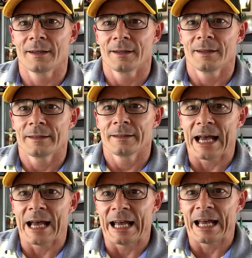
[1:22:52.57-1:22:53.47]
yeah, and
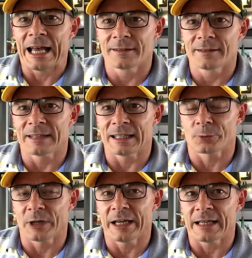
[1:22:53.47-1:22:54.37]
that's right.
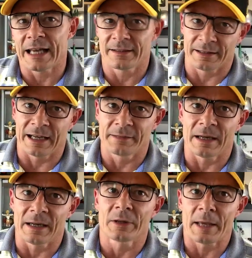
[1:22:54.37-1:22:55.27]
And I know
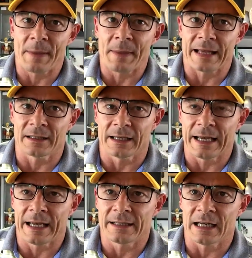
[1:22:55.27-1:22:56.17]
that panel, and
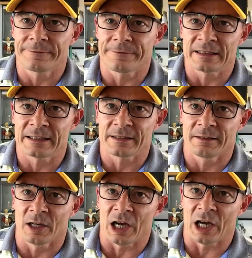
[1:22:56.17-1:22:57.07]

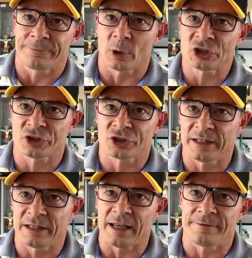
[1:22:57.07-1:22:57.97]
unfortunately,
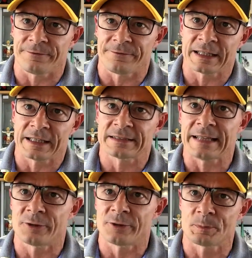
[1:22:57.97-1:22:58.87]
Cassandra's
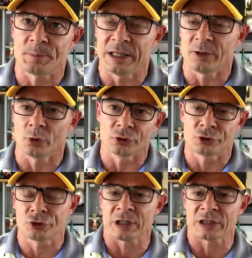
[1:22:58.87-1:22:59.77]

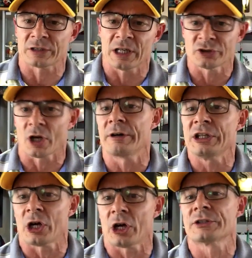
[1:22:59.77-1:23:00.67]
has already taught
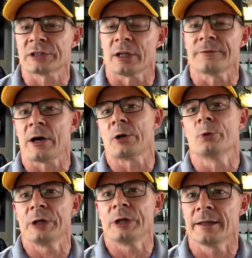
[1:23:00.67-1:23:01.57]
herself how to read.
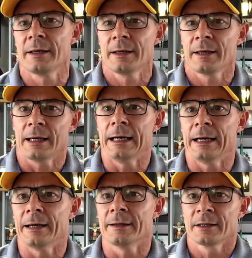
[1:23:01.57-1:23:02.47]

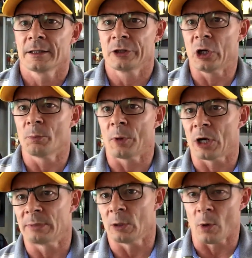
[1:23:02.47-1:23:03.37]
Barbara
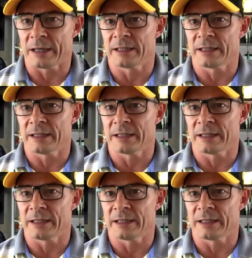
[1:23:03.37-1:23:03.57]
wanted to get